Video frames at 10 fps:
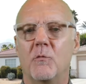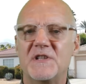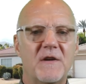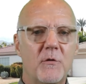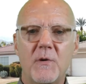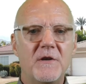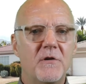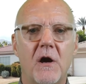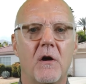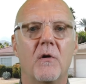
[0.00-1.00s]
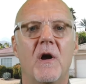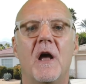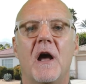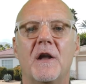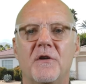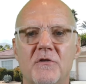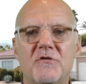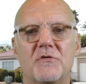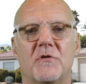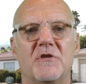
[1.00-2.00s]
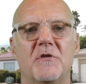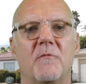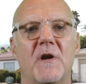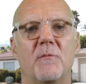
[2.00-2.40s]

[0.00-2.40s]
Whichever way you go, a new short-term